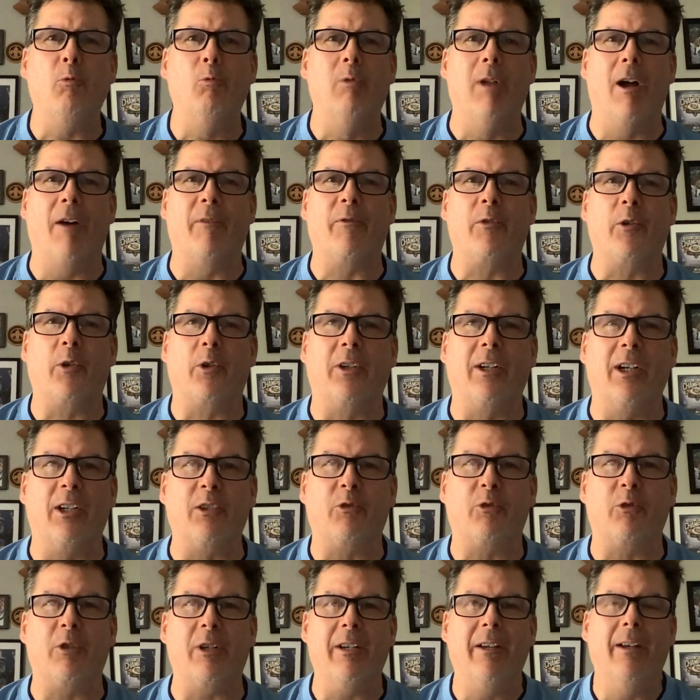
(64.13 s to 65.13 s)
love your
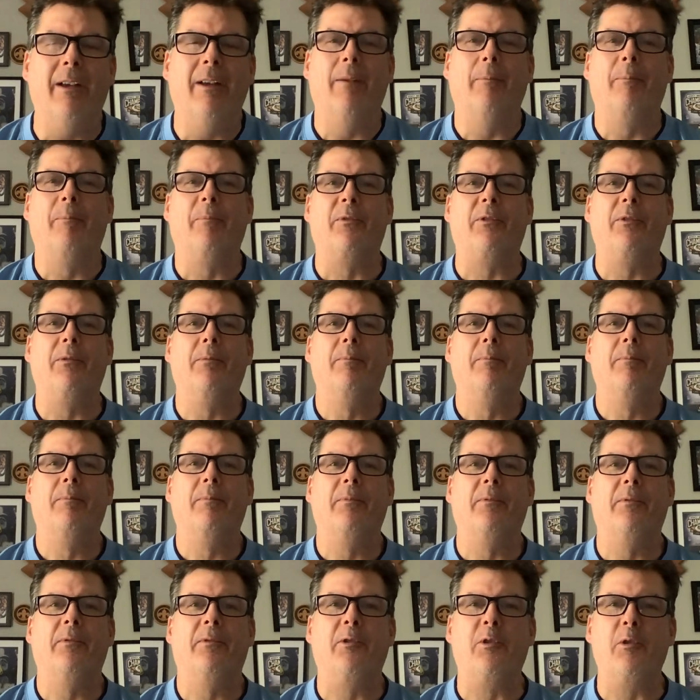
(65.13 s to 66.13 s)
country?
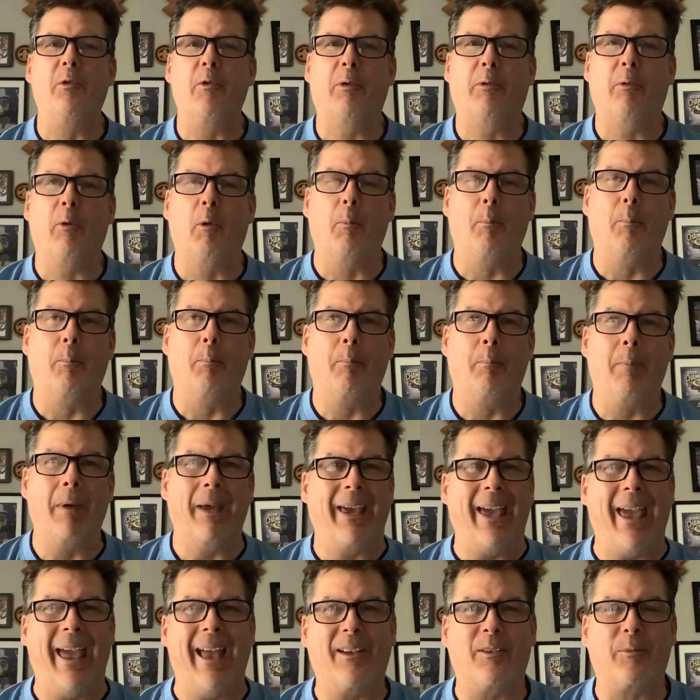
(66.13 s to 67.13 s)
Do you throw
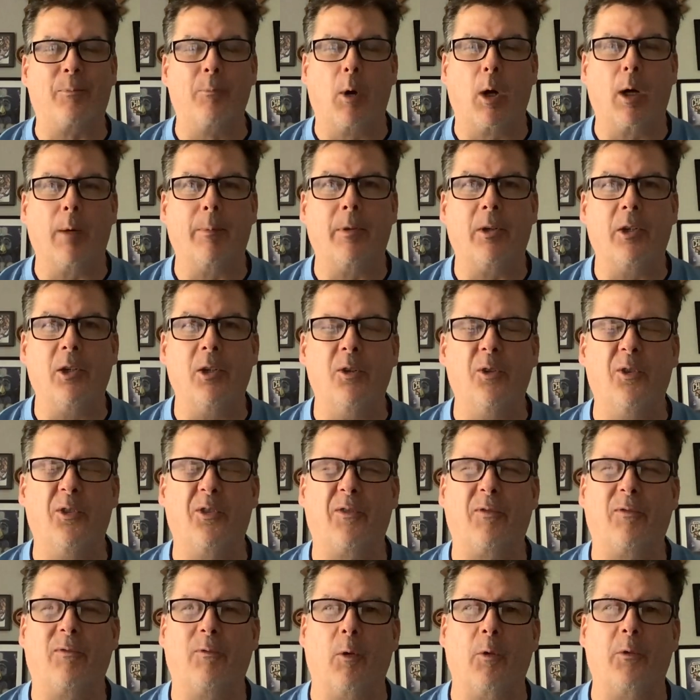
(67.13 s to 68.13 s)
big-ass
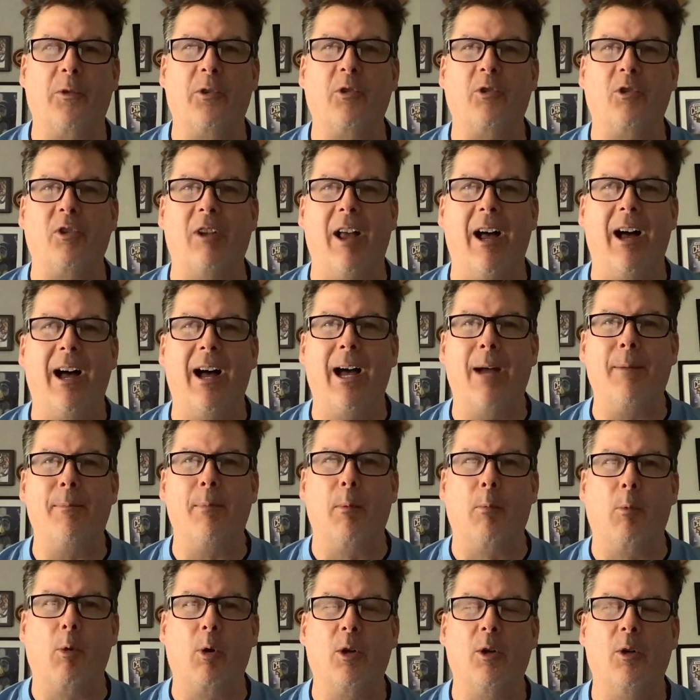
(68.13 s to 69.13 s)
barbecues, 4th of July,
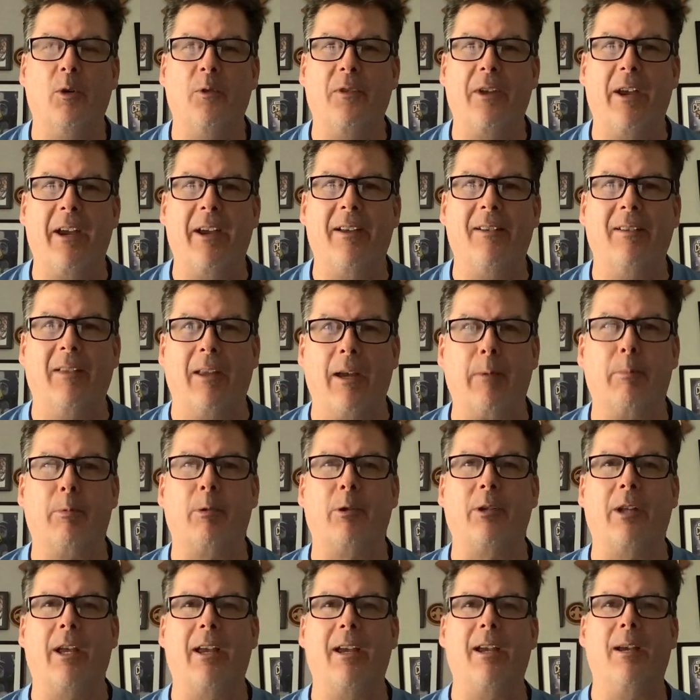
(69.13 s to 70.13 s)
Memorial Day,
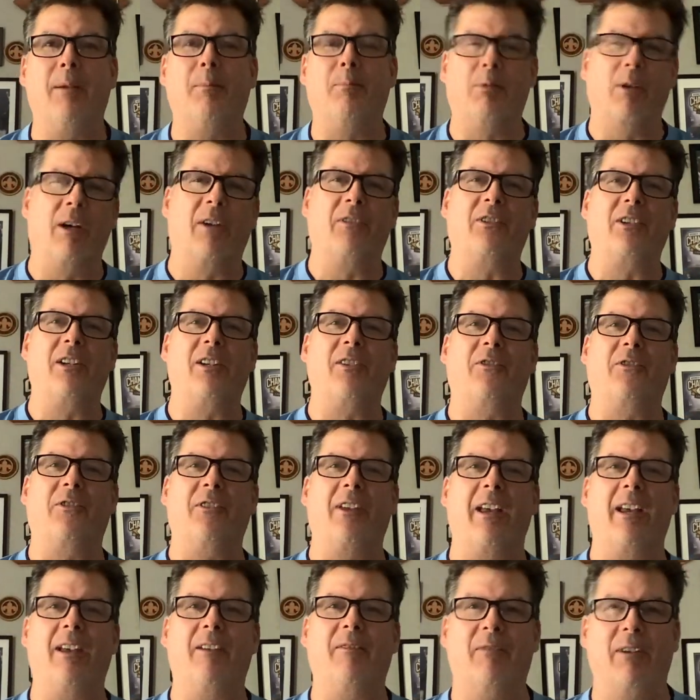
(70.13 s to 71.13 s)
Labor Day, President's
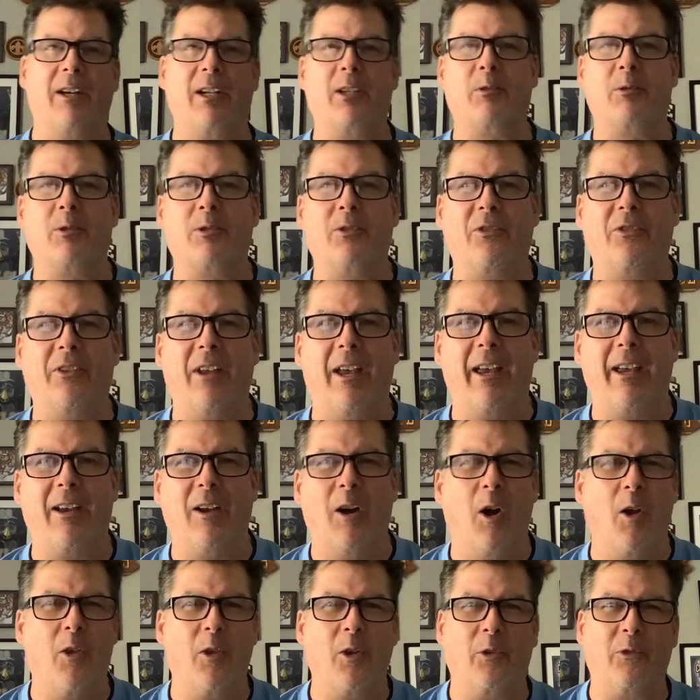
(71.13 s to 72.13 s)
Day, Veterans Day,
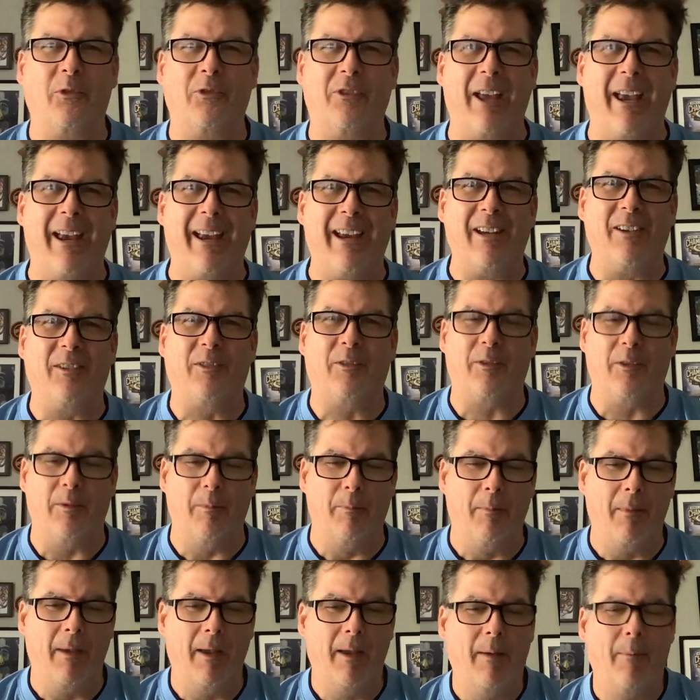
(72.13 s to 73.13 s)
all those days
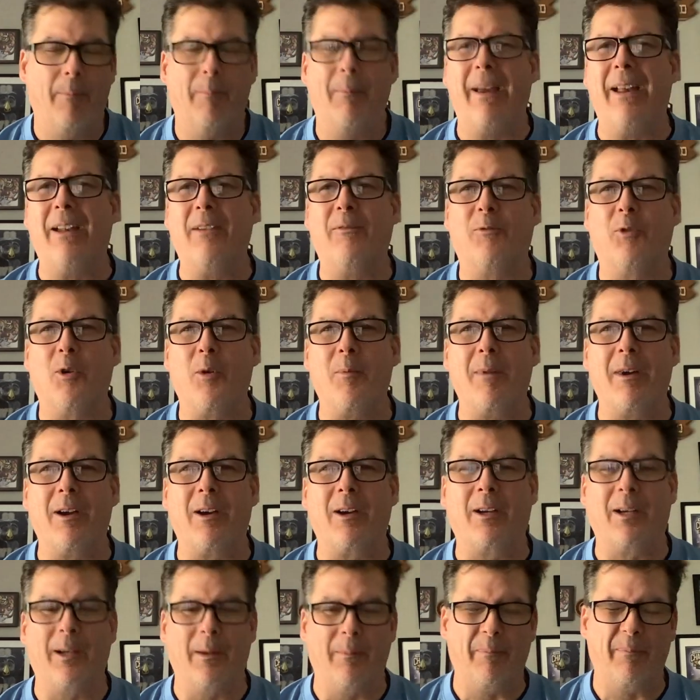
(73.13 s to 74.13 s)
made for
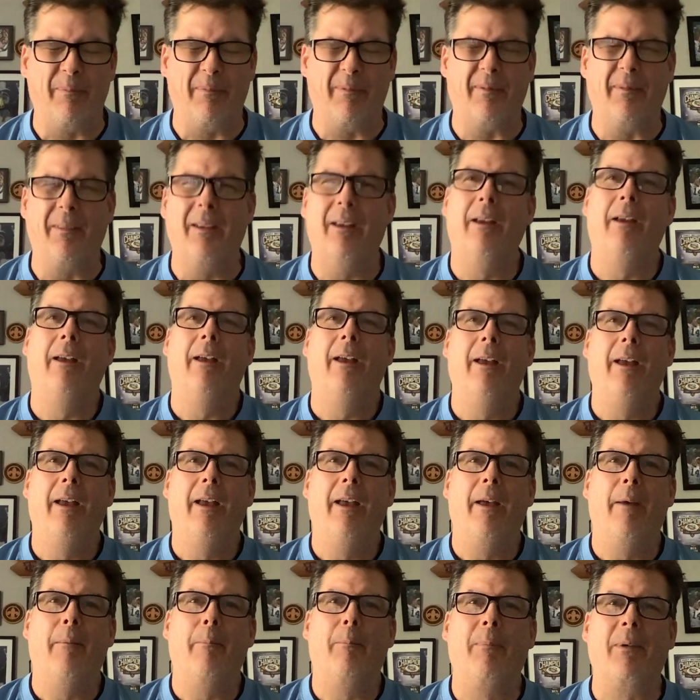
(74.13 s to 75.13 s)
America?
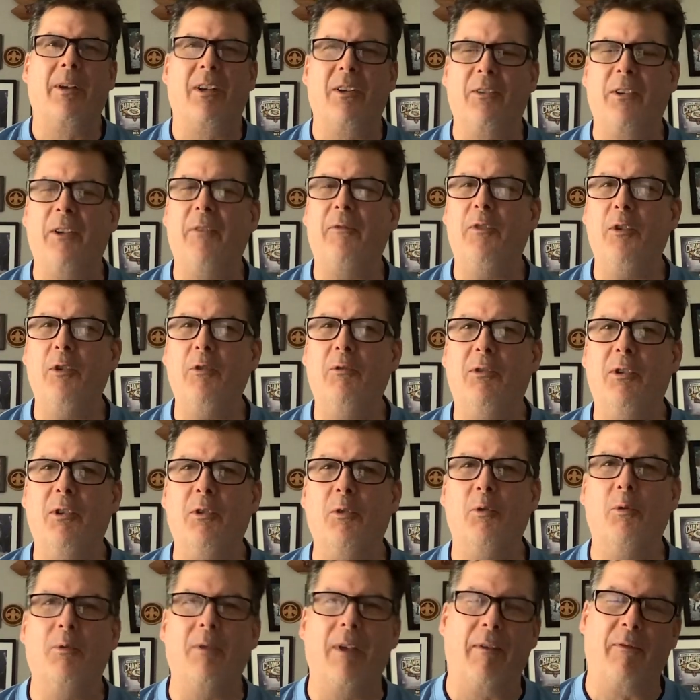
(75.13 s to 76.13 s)
Because if you
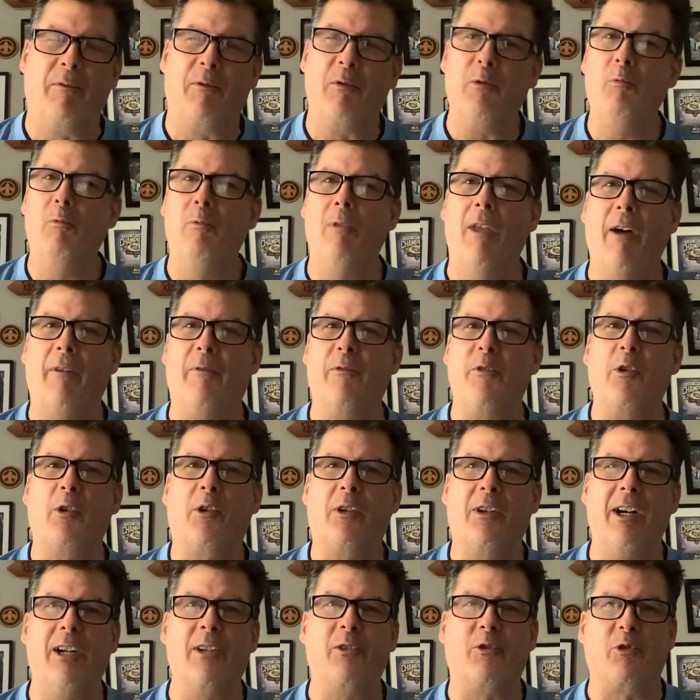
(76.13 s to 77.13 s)
do, if you love your
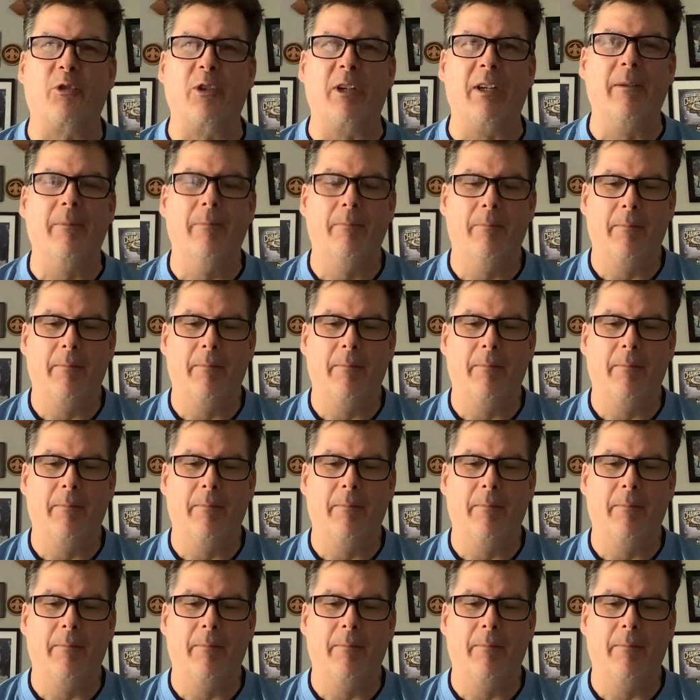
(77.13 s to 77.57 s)
country,